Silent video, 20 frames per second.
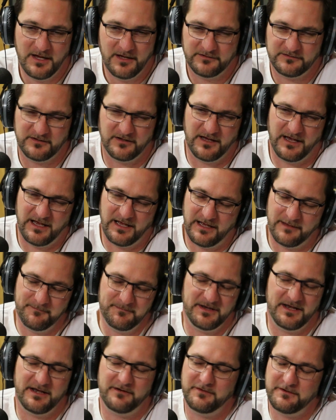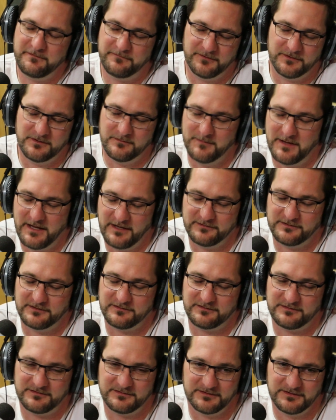So I mean, every film has
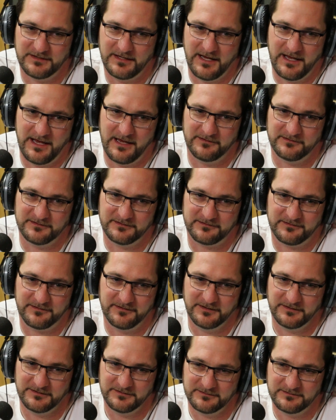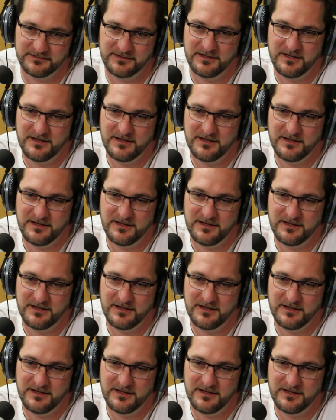its thing,